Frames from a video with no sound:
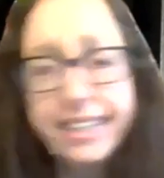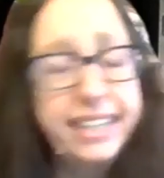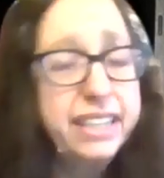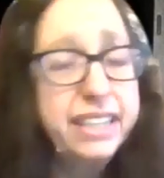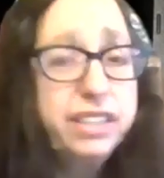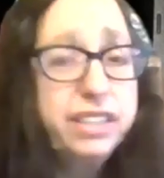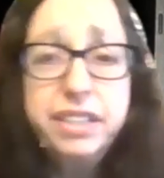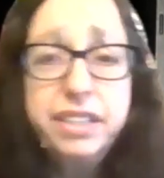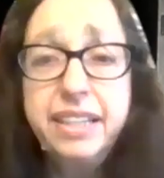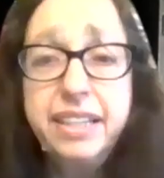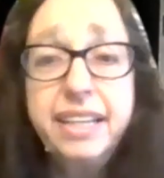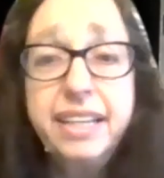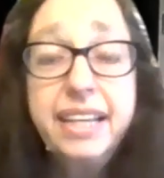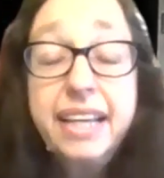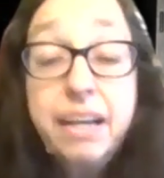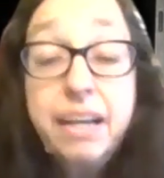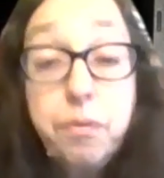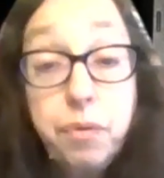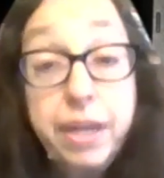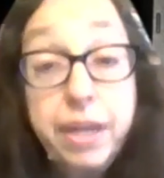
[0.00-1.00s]
It could,
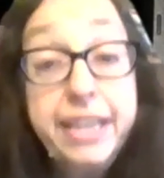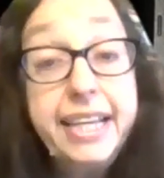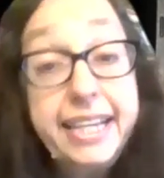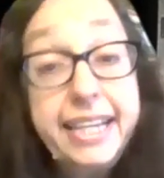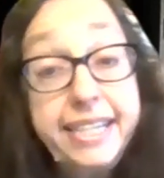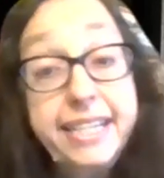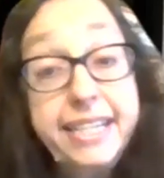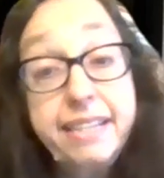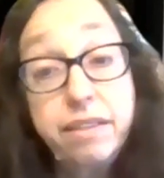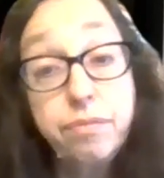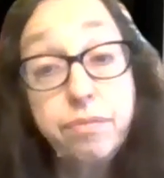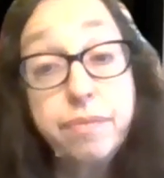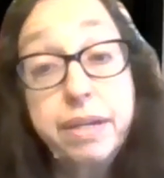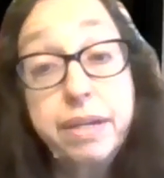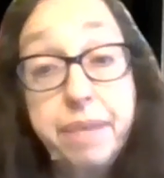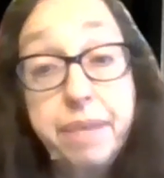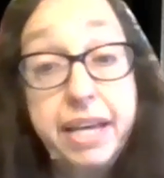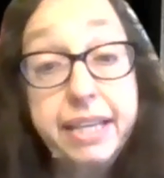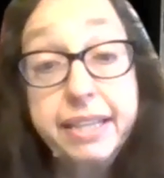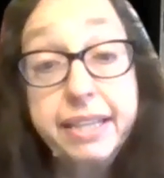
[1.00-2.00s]
when they did the
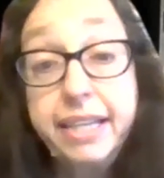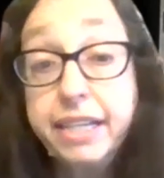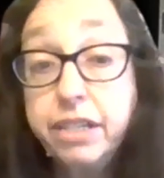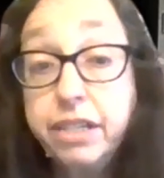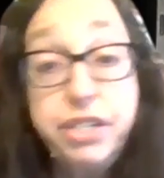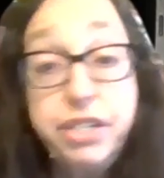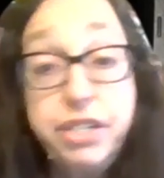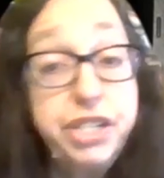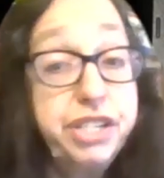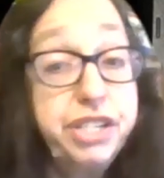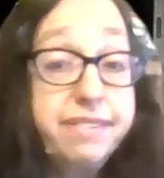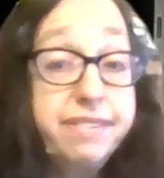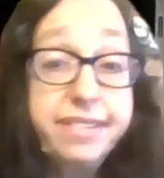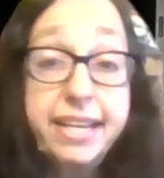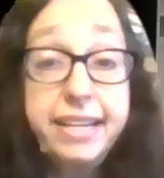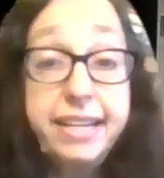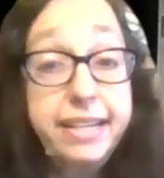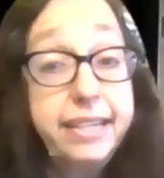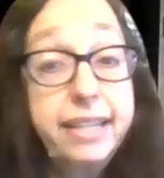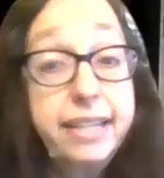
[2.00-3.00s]
remake, they could just
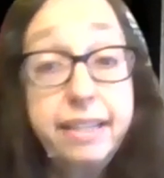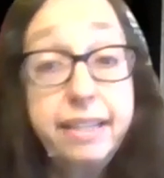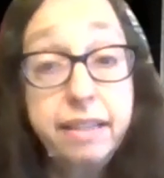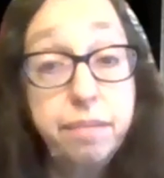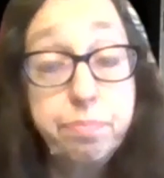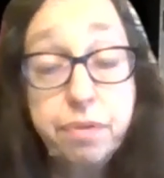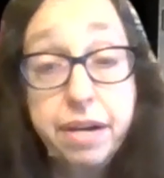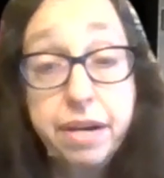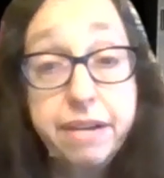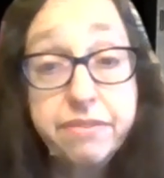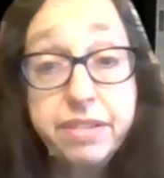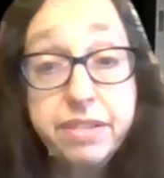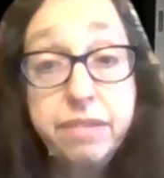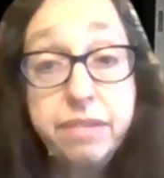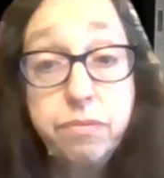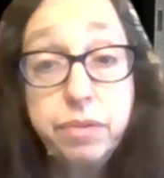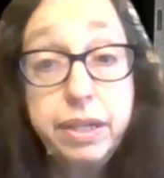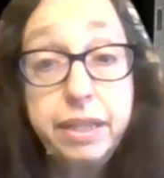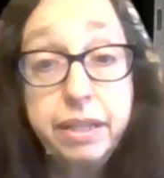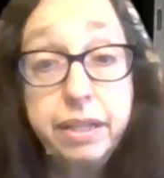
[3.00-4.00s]
set it in the present
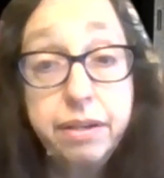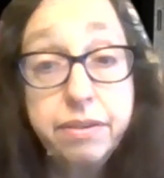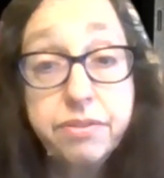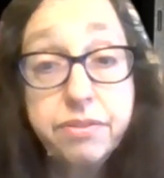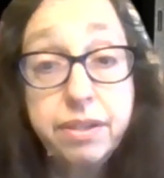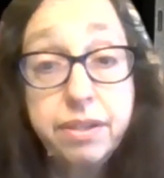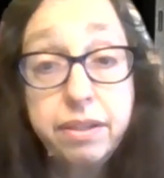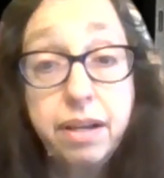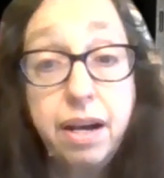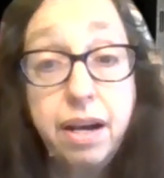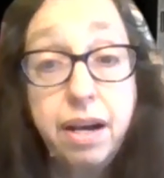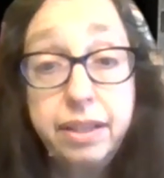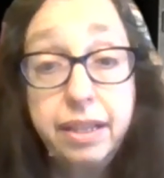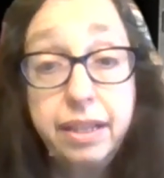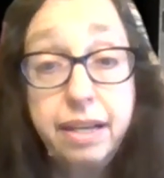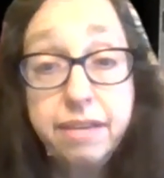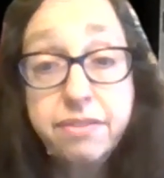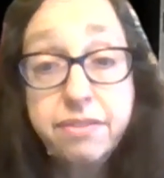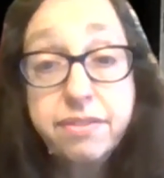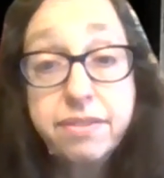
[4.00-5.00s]
when there's a lot
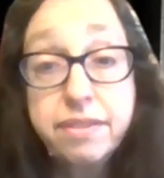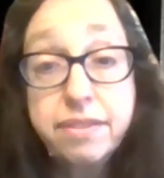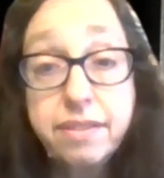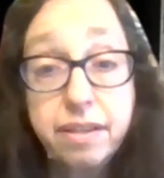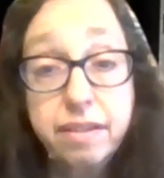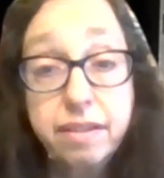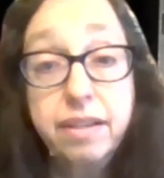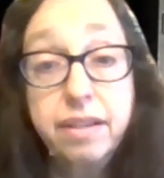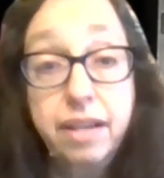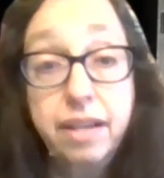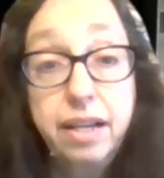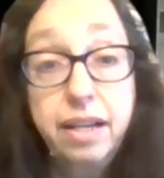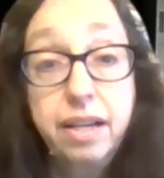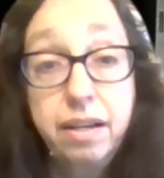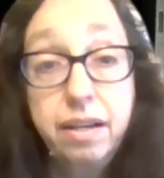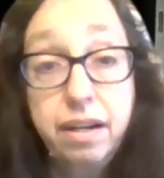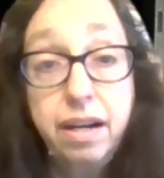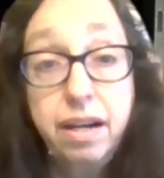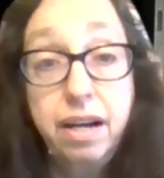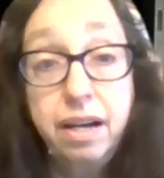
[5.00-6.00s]
less,
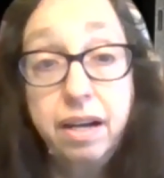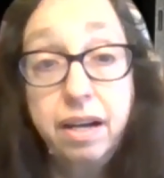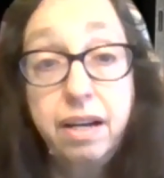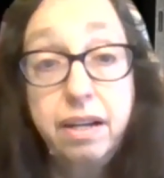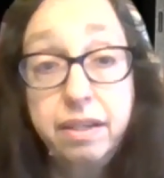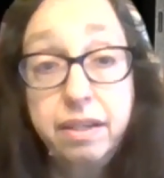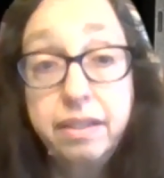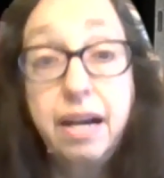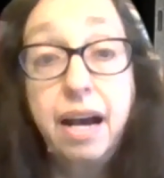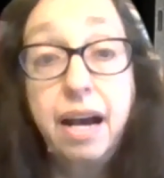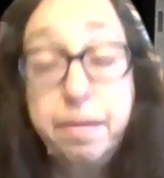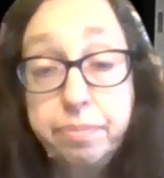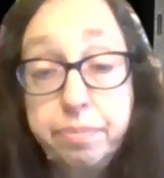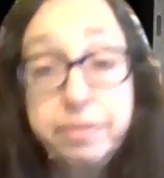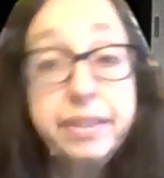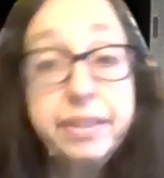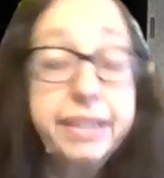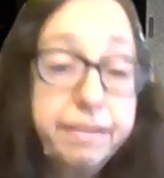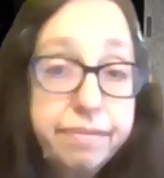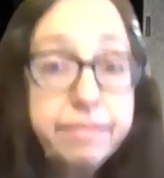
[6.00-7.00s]
I
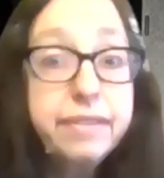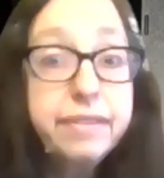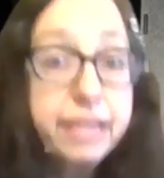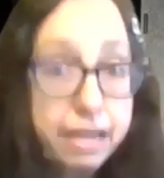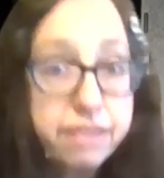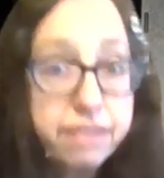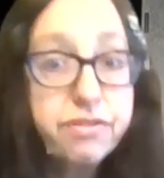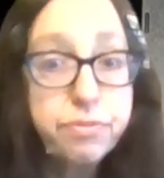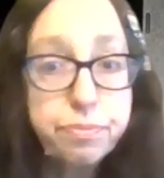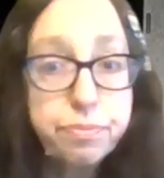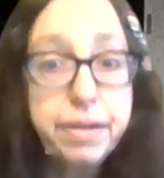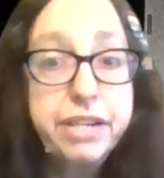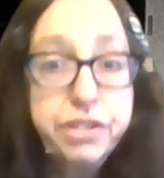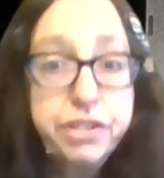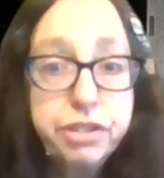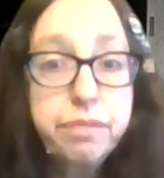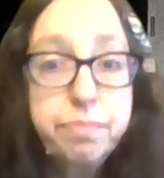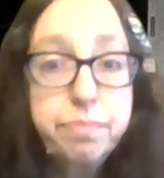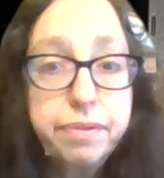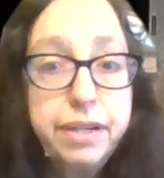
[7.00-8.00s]
believe, less
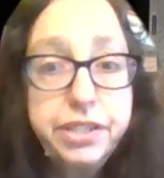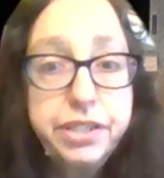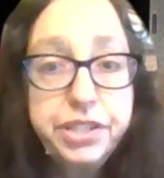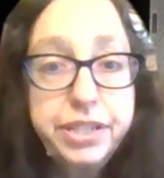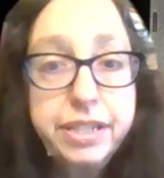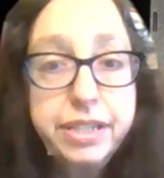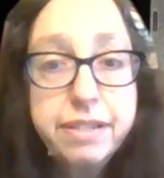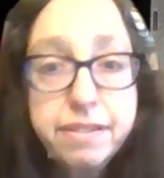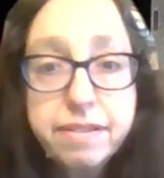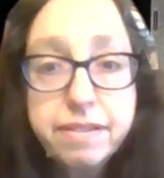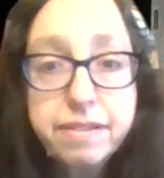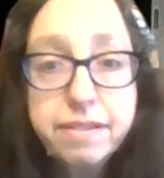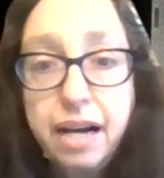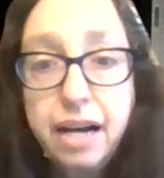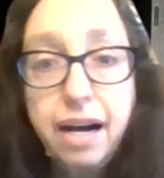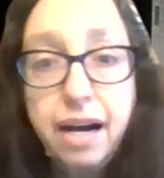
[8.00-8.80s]
racial prejudice.